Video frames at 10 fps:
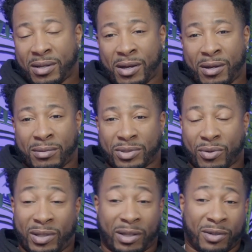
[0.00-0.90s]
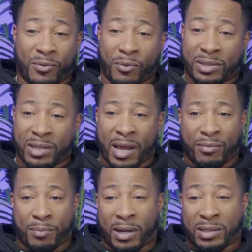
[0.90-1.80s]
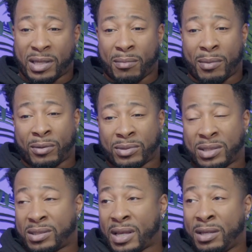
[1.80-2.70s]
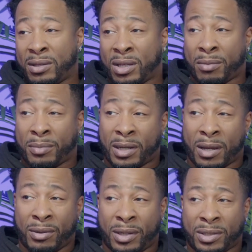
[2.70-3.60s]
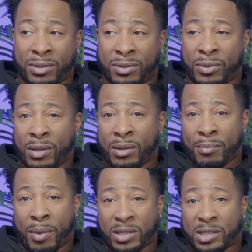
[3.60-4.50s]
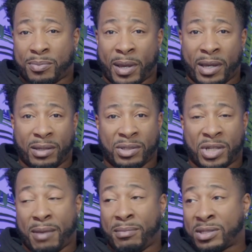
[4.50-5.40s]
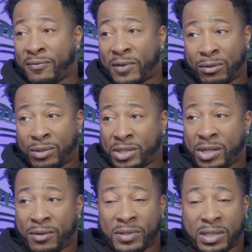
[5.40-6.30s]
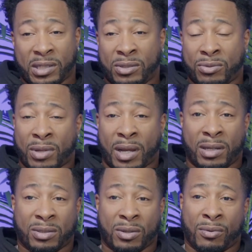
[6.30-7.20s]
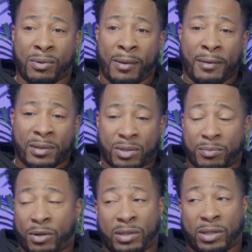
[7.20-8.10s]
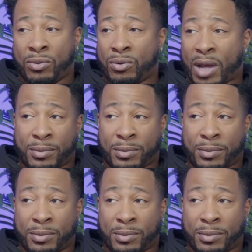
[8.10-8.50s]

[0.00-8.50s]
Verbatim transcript: Um, so we're looking forward to that. We'll probably take about six to eight young men down there to participate. Jamie is a fellow this year for Cities United, so it's gonna be a really cool mm-hmm.